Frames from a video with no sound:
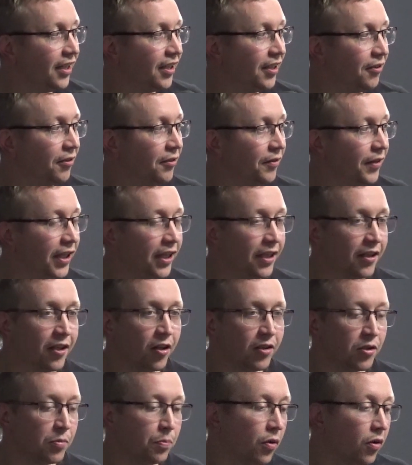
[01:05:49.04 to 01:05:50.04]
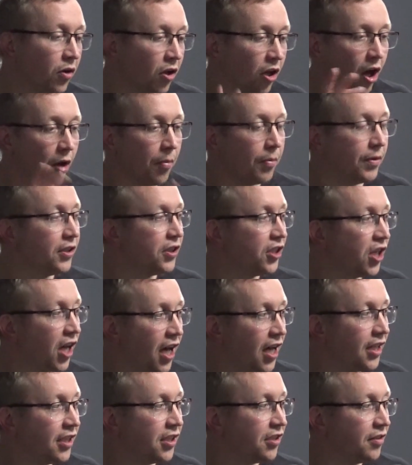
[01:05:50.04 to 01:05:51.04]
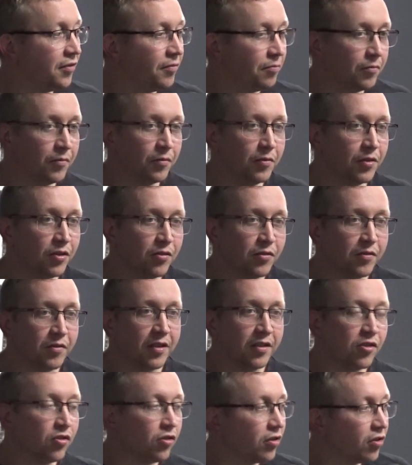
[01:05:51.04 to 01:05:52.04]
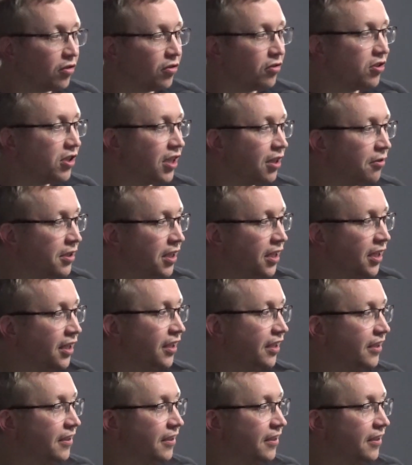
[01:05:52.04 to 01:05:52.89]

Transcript: you know what I mean? Just put Klopp in charge and just sort the country out, innit?